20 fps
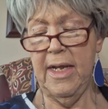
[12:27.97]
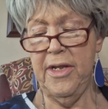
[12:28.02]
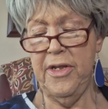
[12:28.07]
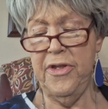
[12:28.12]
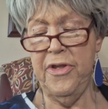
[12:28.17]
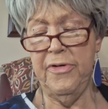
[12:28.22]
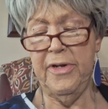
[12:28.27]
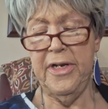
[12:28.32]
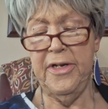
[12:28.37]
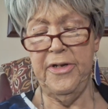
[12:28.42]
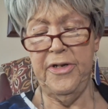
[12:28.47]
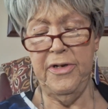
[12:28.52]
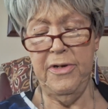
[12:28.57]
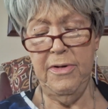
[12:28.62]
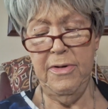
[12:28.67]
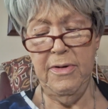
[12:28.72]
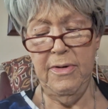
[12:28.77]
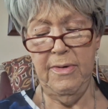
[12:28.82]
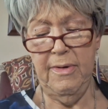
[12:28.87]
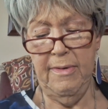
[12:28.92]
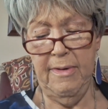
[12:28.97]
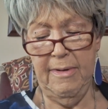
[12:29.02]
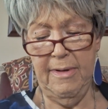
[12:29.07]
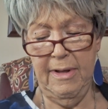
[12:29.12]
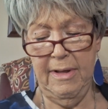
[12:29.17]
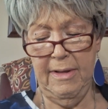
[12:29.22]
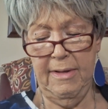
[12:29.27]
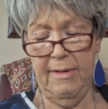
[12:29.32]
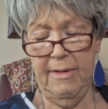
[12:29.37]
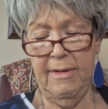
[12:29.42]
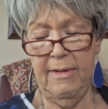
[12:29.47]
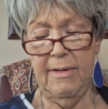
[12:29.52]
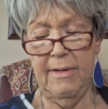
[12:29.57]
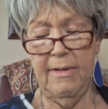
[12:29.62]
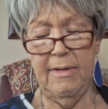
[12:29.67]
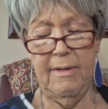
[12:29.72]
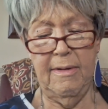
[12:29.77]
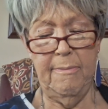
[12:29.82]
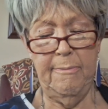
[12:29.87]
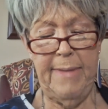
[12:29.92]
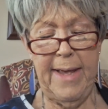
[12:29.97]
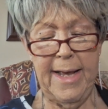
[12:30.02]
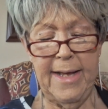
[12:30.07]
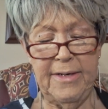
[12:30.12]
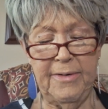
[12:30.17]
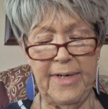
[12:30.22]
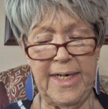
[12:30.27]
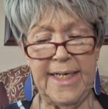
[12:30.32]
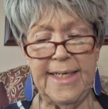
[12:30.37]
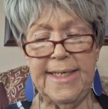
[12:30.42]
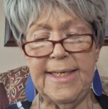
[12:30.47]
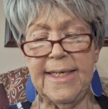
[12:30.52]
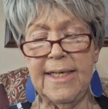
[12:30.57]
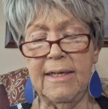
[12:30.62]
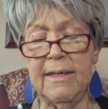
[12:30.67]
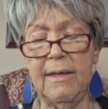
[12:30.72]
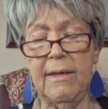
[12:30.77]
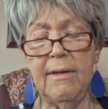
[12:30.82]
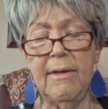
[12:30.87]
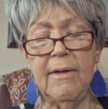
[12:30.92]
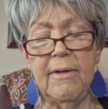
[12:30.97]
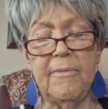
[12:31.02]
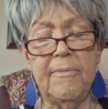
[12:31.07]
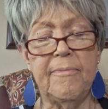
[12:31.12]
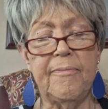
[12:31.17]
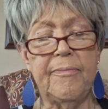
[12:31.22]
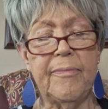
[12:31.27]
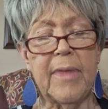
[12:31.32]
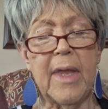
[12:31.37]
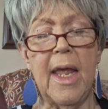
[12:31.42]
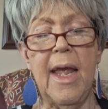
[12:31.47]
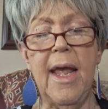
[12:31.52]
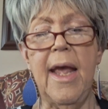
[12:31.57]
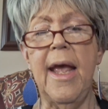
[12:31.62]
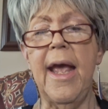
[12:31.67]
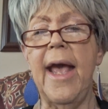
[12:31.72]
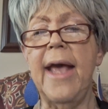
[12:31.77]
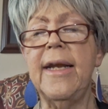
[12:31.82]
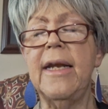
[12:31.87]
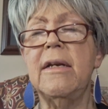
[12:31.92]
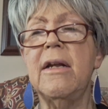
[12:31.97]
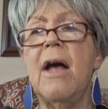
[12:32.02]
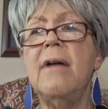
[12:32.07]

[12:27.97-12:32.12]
You can do batteries, and it